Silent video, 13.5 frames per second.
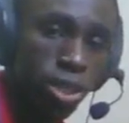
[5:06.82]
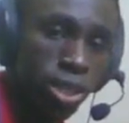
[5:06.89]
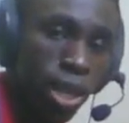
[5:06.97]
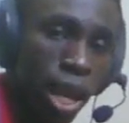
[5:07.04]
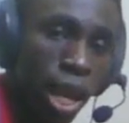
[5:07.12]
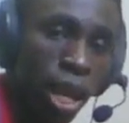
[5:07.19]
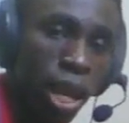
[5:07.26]
which is
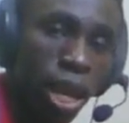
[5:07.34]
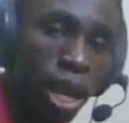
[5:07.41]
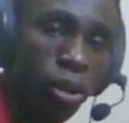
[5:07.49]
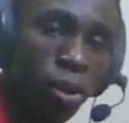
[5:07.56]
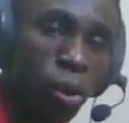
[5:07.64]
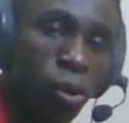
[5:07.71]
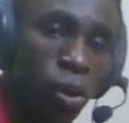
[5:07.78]
the A,
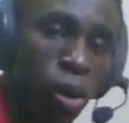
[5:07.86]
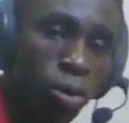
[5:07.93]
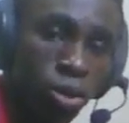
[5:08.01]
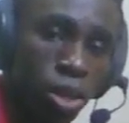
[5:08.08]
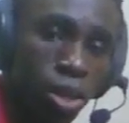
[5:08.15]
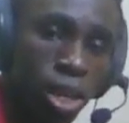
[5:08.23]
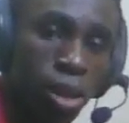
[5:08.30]
and all
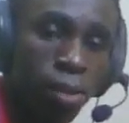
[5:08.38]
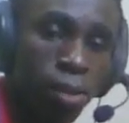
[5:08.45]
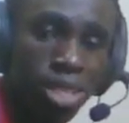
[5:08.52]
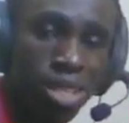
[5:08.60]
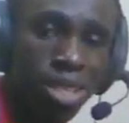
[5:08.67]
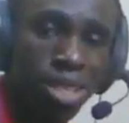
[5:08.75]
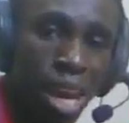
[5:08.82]
coming together
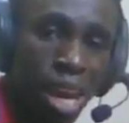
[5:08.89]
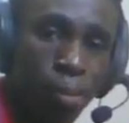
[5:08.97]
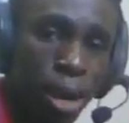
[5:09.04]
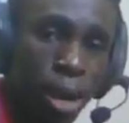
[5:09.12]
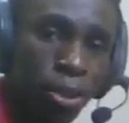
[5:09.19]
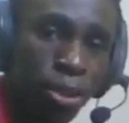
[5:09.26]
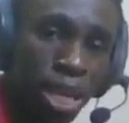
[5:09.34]
makes it the A
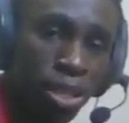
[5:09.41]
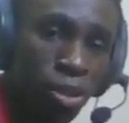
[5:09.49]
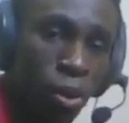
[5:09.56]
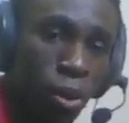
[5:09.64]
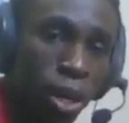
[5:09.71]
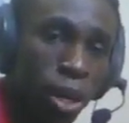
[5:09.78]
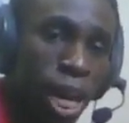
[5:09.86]
minor 9th
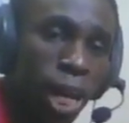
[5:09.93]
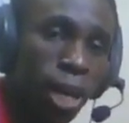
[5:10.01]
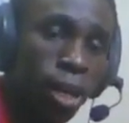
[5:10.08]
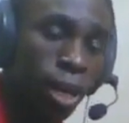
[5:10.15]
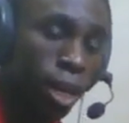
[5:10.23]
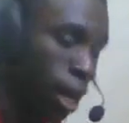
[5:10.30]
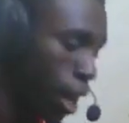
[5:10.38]
chord.
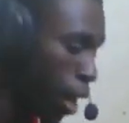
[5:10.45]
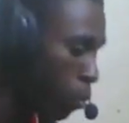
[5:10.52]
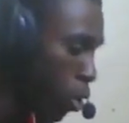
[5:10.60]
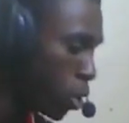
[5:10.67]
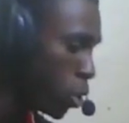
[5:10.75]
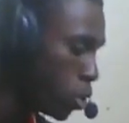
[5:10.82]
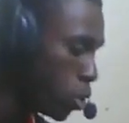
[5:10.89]
And
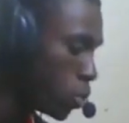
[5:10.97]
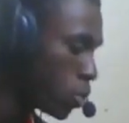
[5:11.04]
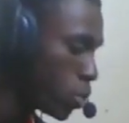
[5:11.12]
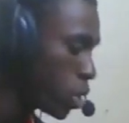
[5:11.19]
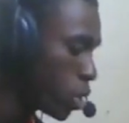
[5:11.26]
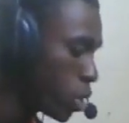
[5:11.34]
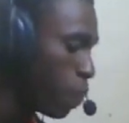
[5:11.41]
I'm going to
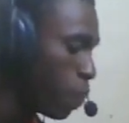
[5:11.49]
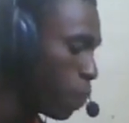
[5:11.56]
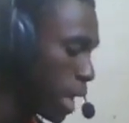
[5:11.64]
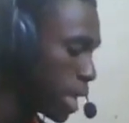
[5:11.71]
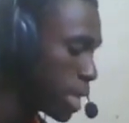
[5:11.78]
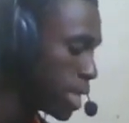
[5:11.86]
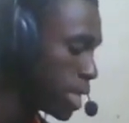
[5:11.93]
use
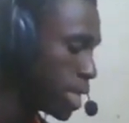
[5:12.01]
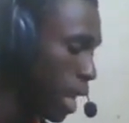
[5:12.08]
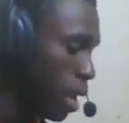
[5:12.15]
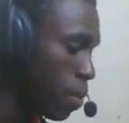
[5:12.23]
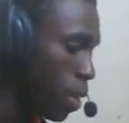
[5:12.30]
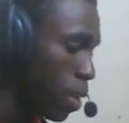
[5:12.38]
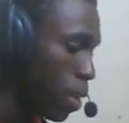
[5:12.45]
that
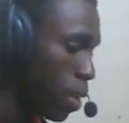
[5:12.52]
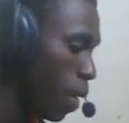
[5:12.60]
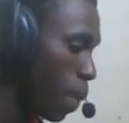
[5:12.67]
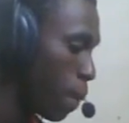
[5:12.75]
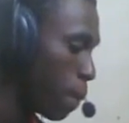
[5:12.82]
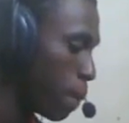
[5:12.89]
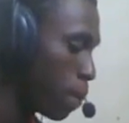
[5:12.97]
same
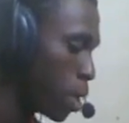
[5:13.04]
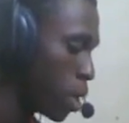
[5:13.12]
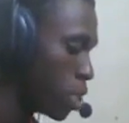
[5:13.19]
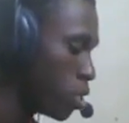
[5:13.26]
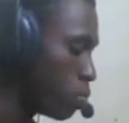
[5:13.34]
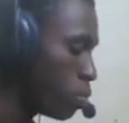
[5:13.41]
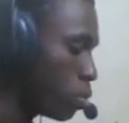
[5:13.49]

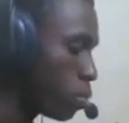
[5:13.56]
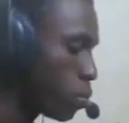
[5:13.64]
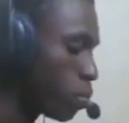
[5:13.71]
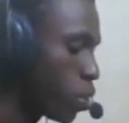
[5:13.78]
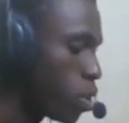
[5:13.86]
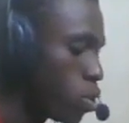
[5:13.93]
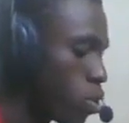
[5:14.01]
principle
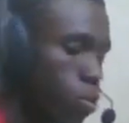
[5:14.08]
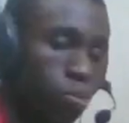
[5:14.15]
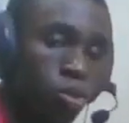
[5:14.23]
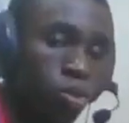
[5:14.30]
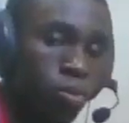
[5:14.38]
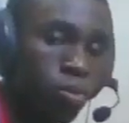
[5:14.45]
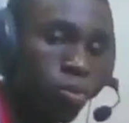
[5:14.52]
to
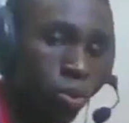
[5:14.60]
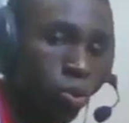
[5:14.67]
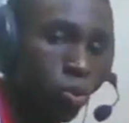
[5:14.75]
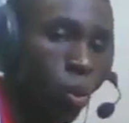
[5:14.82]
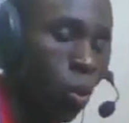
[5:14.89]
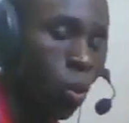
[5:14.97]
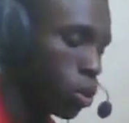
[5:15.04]
build my
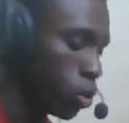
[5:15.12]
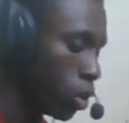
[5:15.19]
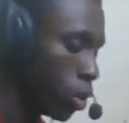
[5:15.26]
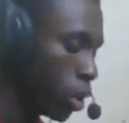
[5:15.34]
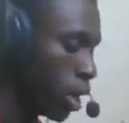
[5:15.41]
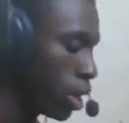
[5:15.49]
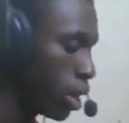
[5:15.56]
2 chord.
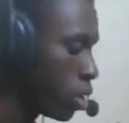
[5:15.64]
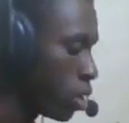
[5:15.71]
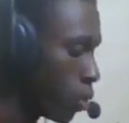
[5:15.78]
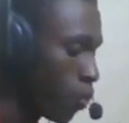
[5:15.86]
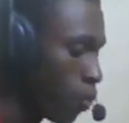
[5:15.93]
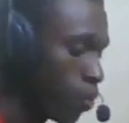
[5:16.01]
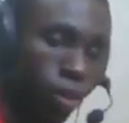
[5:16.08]
Okay,
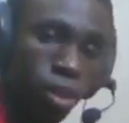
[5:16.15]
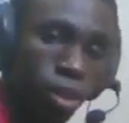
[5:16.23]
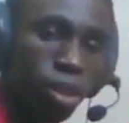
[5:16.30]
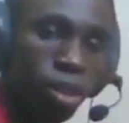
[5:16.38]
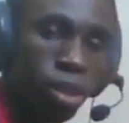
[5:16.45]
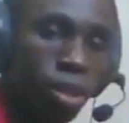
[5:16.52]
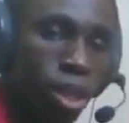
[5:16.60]

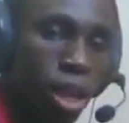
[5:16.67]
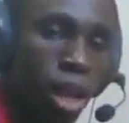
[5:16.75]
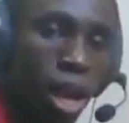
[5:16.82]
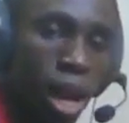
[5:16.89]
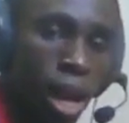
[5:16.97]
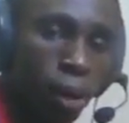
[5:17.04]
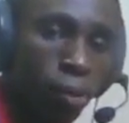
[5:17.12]

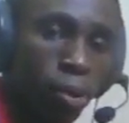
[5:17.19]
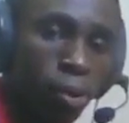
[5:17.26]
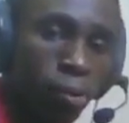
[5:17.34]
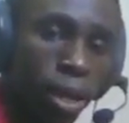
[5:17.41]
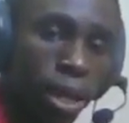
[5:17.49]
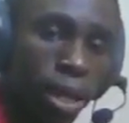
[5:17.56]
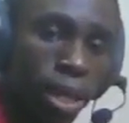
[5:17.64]
I'm going to
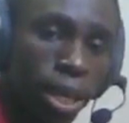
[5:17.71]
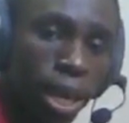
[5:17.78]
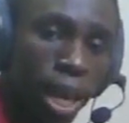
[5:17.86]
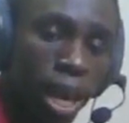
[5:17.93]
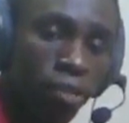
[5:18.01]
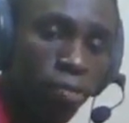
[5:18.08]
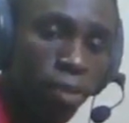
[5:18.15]
be playing the
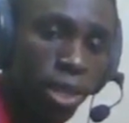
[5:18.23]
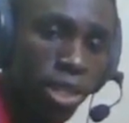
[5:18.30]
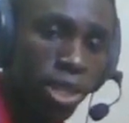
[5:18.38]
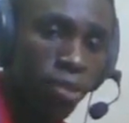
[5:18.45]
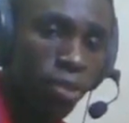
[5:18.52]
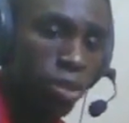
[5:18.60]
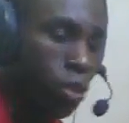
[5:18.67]
F major
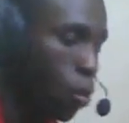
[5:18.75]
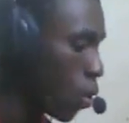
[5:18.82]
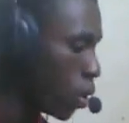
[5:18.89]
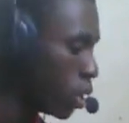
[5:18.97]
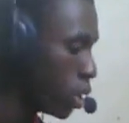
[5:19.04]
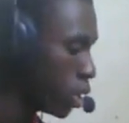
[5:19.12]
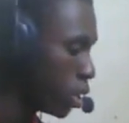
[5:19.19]
7th
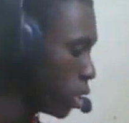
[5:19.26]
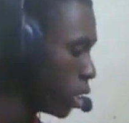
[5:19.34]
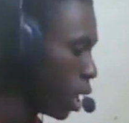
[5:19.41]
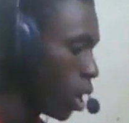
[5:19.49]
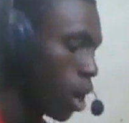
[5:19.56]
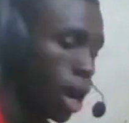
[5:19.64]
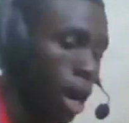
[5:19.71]
chord
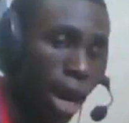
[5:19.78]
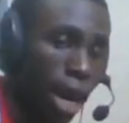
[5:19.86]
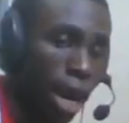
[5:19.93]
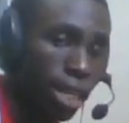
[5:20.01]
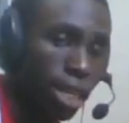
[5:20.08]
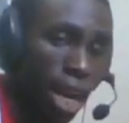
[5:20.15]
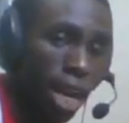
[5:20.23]

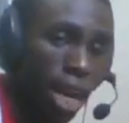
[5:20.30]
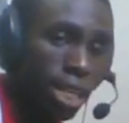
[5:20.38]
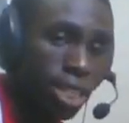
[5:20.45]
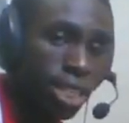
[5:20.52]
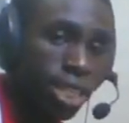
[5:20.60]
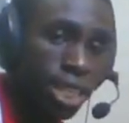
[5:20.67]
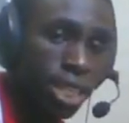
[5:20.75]
and
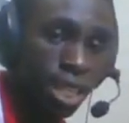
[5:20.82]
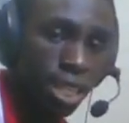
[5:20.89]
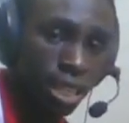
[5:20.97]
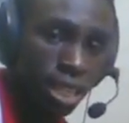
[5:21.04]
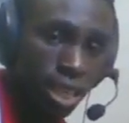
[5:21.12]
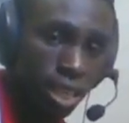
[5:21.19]
add the